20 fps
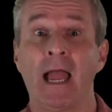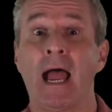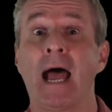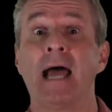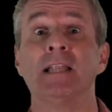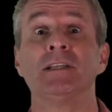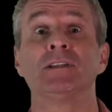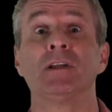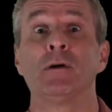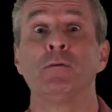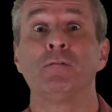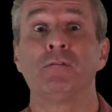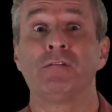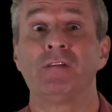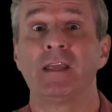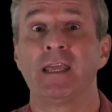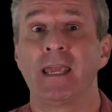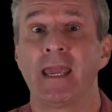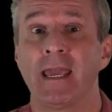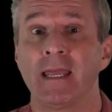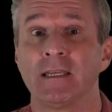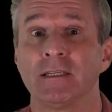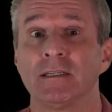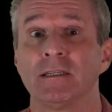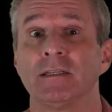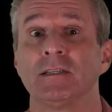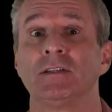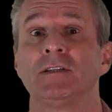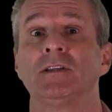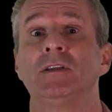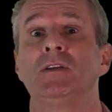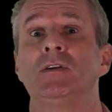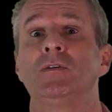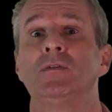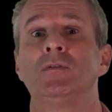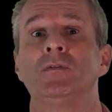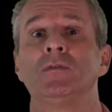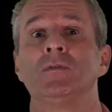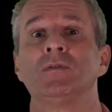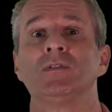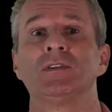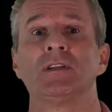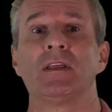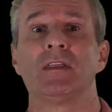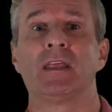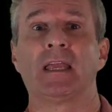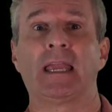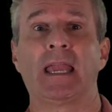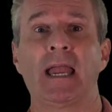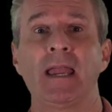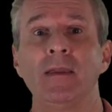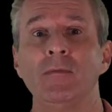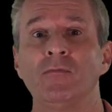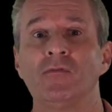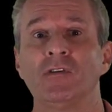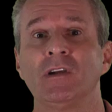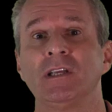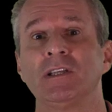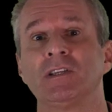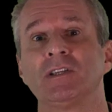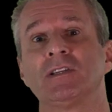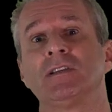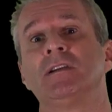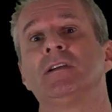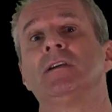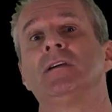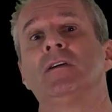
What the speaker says: And don't forget to use the Cambridge